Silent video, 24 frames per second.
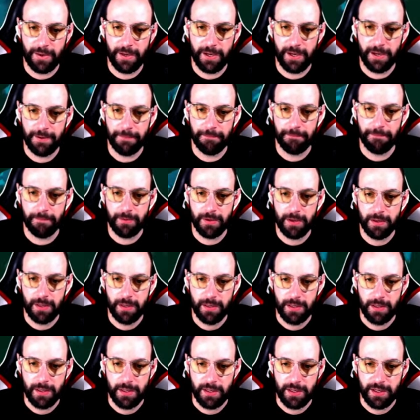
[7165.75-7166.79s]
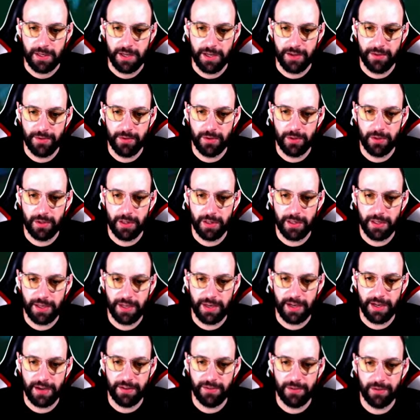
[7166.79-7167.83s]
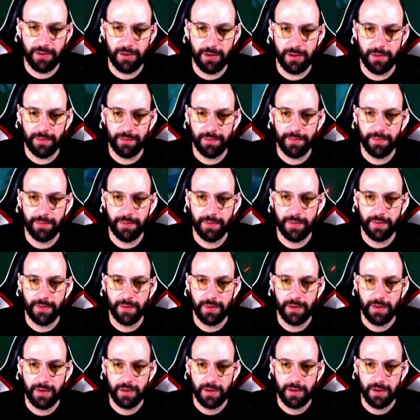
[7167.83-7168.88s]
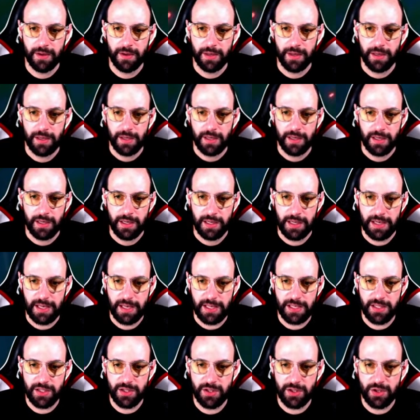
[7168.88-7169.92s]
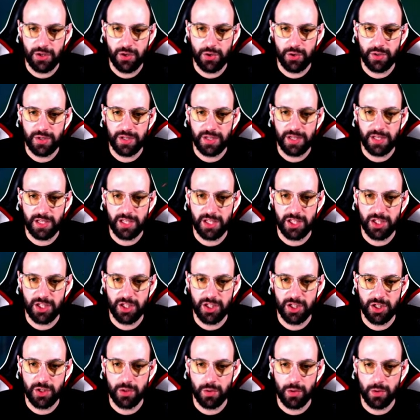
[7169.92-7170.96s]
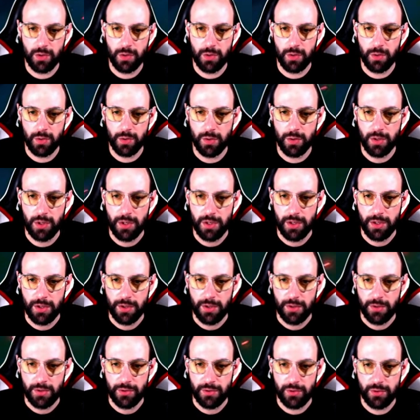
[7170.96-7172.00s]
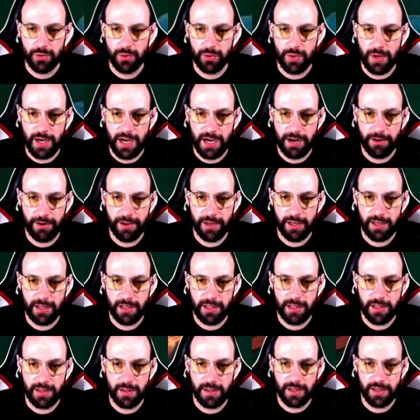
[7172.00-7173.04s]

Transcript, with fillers: Okay, careful, careful. Let's use an X... Oh... Two areas.